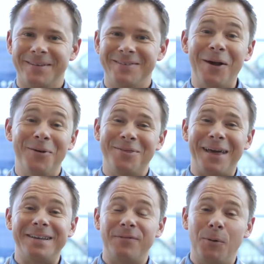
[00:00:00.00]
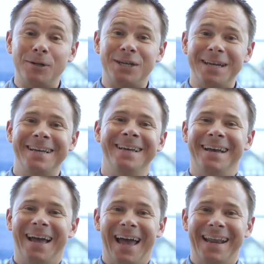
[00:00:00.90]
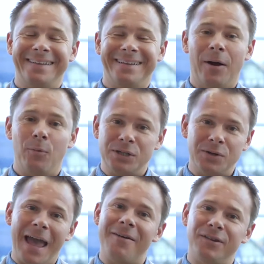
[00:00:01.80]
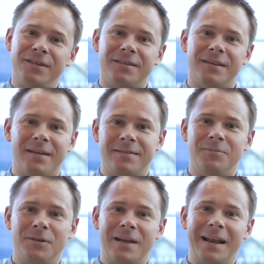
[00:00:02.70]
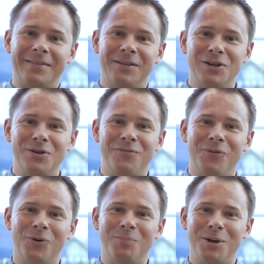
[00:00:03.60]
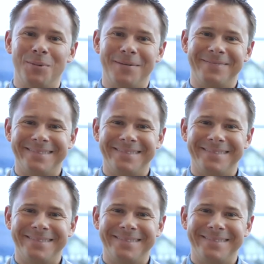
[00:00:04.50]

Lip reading: So, thank you for watching, and I wish you every success with selling the new Ford Puma.